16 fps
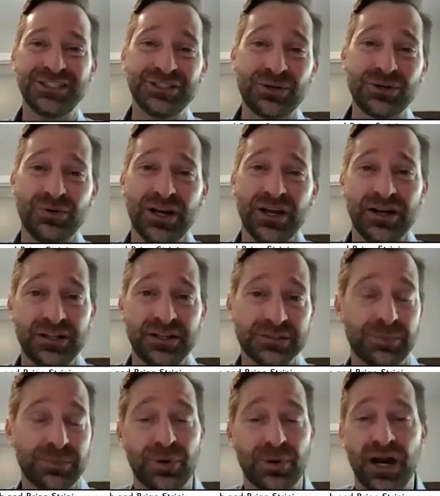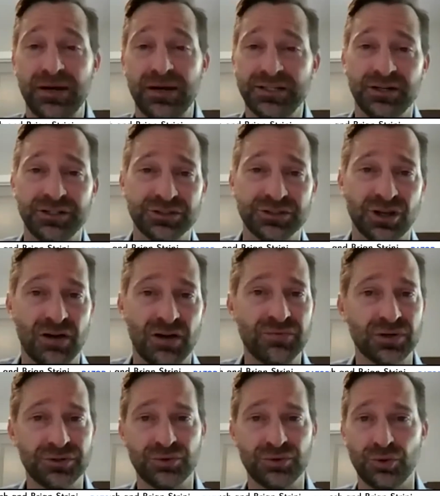created this proprietary
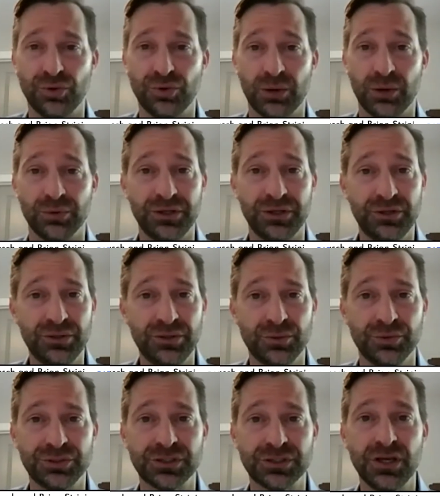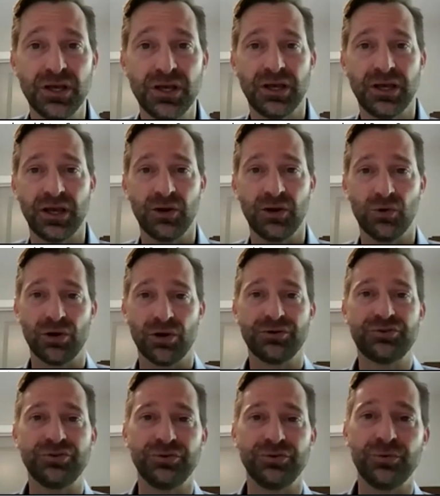software tool that we use in order
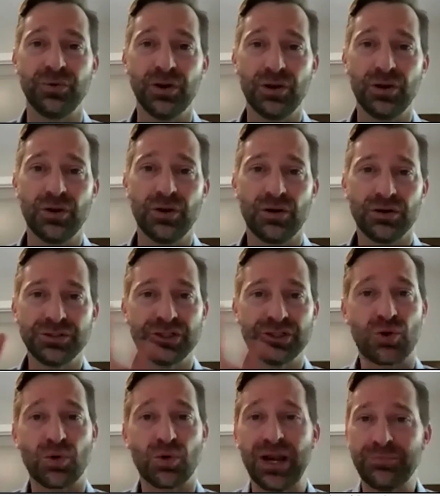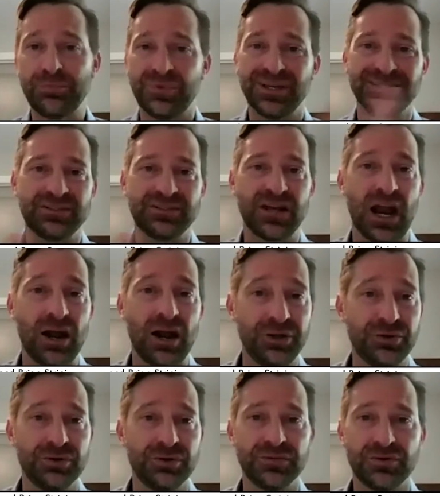to scrape the entire
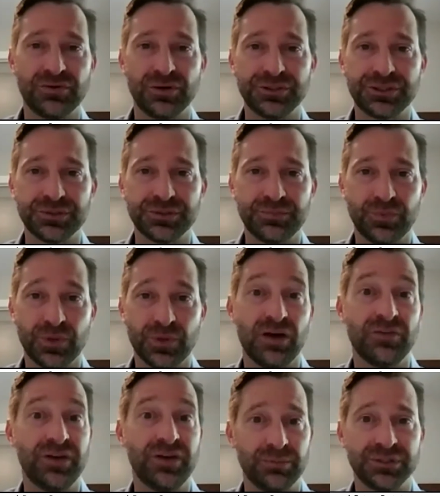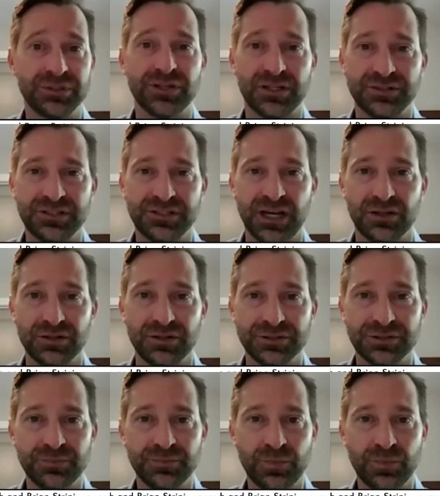universe of Amazon sellers.